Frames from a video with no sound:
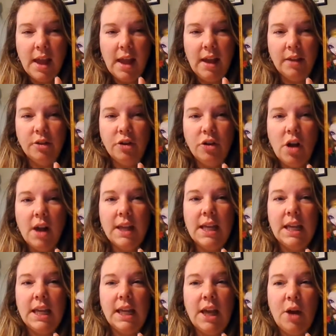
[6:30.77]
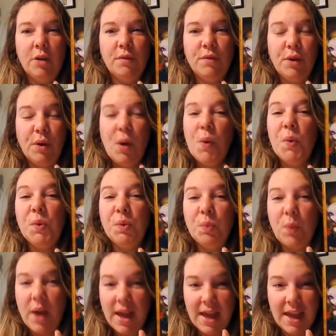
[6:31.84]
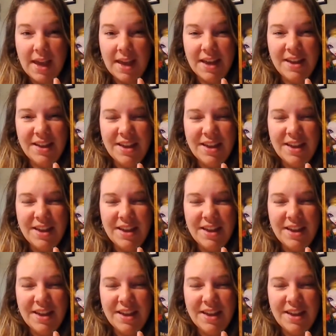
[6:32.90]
and they're not getting out of their own way.